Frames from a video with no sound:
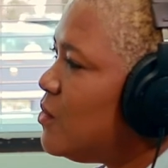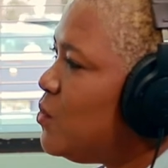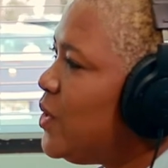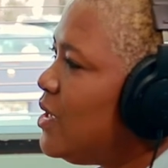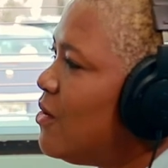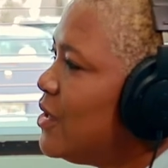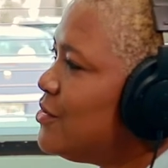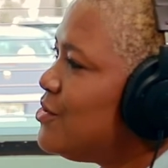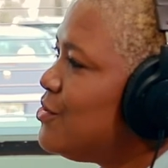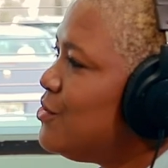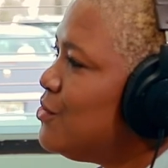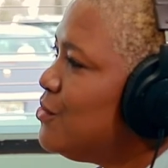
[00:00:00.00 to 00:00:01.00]
we ought
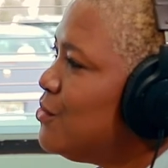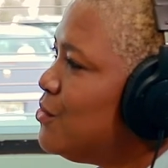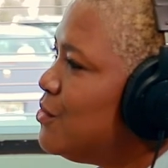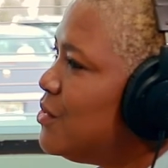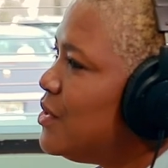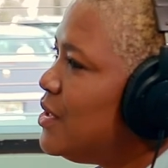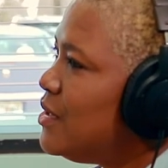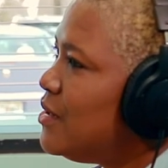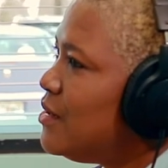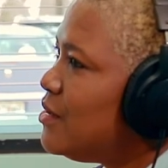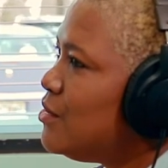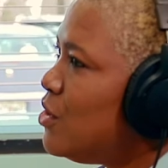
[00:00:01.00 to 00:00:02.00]
to
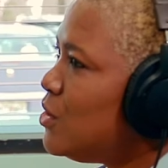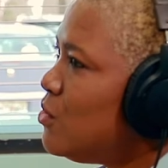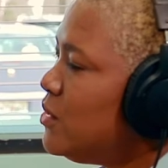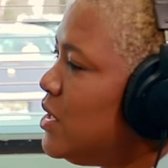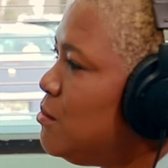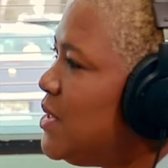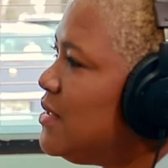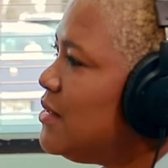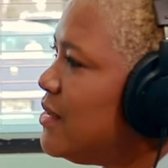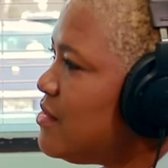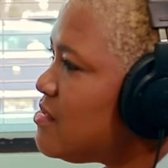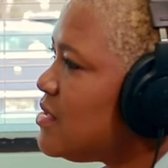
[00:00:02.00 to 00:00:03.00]
not only be
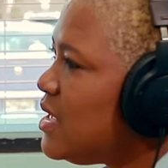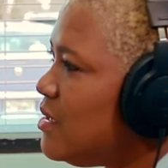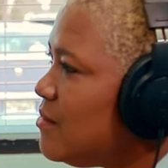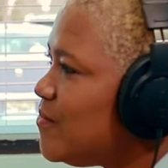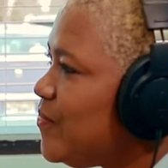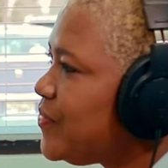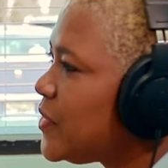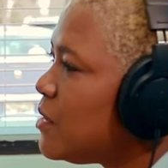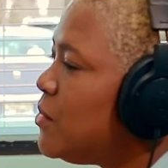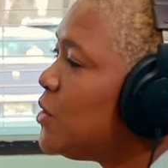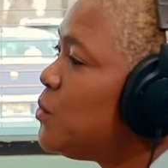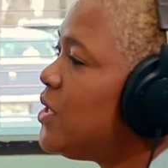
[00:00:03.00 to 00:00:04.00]
listening,
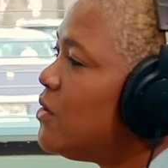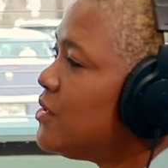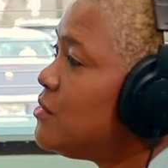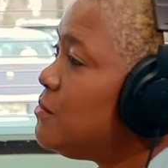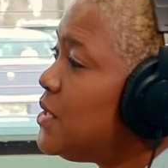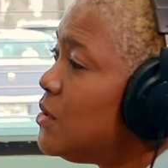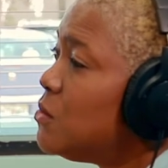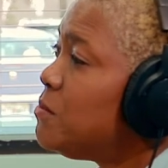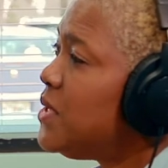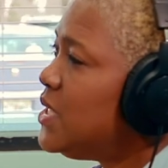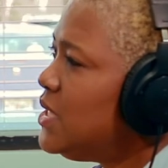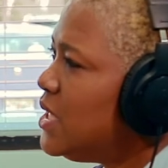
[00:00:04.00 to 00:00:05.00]
but we ought to be
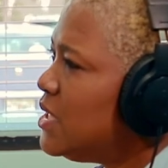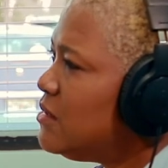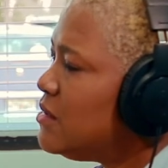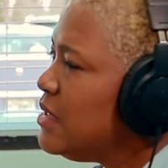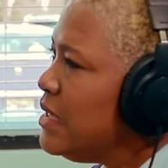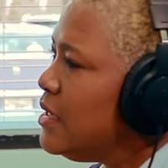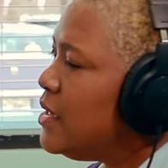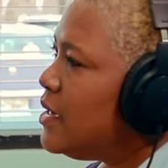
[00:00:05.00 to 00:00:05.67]
obedient. Mm.